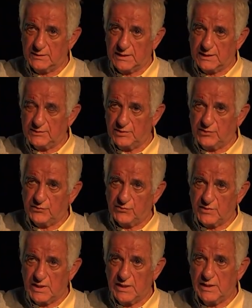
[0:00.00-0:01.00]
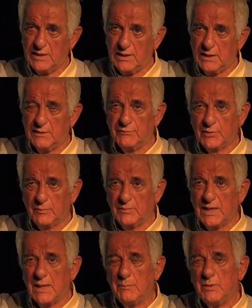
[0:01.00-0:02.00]
That is, the area from
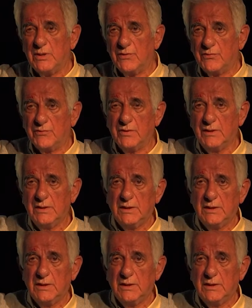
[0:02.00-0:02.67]
Nablus